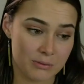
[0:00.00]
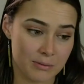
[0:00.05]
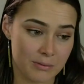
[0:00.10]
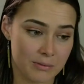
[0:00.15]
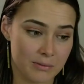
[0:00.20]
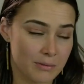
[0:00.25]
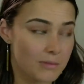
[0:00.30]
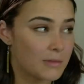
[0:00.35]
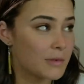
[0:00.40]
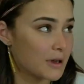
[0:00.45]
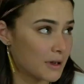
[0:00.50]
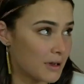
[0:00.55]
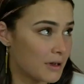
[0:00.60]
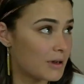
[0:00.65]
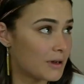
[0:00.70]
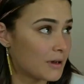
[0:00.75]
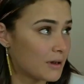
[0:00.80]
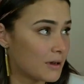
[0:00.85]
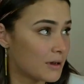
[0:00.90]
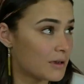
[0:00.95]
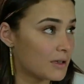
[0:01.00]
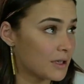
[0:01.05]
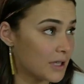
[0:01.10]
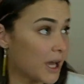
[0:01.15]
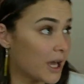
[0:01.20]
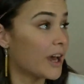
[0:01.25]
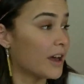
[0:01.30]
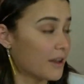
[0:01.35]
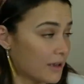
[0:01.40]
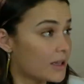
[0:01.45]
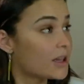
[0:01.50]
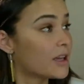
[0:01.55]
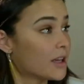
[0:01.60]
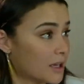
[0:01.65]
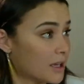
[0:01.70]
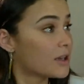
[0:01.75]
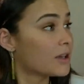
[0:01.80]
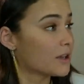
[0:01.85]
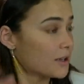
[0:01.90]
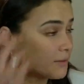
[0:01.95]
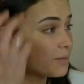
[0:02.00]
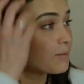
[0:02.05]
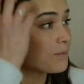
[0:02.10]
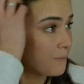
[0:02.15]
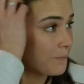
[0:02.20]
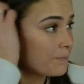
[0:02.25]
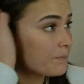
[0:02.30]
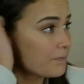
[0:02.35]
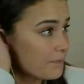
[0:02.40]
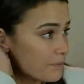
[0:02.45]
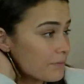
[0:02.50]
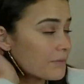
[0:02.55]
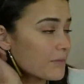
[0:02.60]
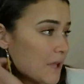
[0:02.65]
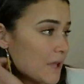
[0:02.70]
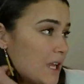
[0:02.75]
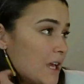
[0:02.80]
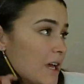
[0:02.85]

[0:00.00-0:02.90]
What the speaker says: this is like a bush in your space.